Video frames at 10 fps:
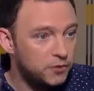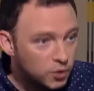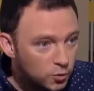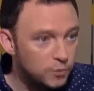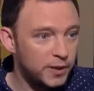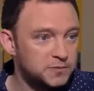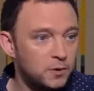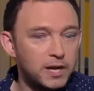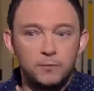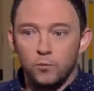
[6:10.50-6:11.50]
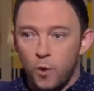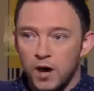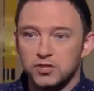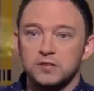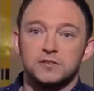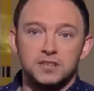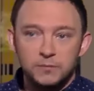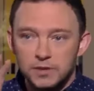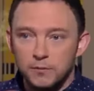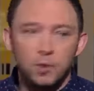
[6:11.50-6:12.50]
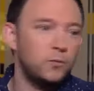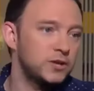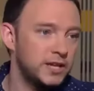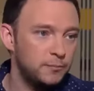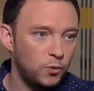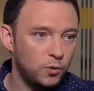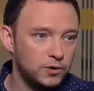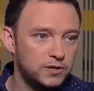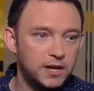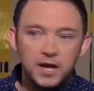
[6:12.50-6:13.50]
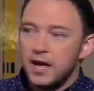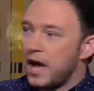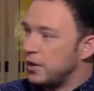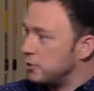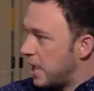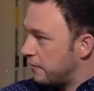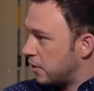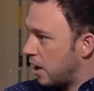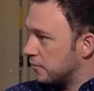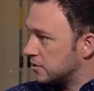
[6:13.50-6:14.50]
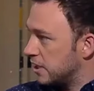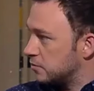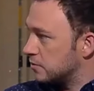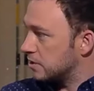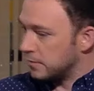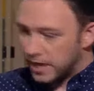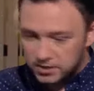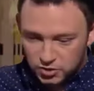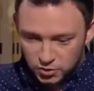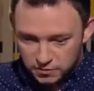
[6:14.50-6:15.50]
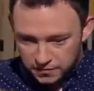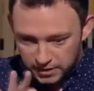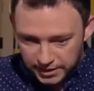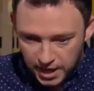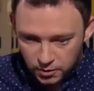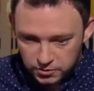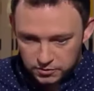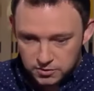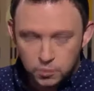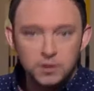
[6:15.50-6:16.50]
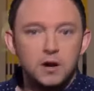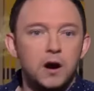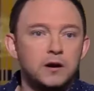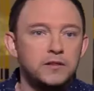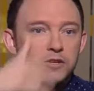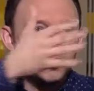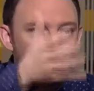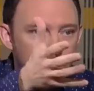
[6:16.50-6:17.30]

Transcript: If you go to a baseball game and watch it, there's going to be a moment where you get bored. Right. And you have a conversation with someone next to you and you're filling out your scorecard and then you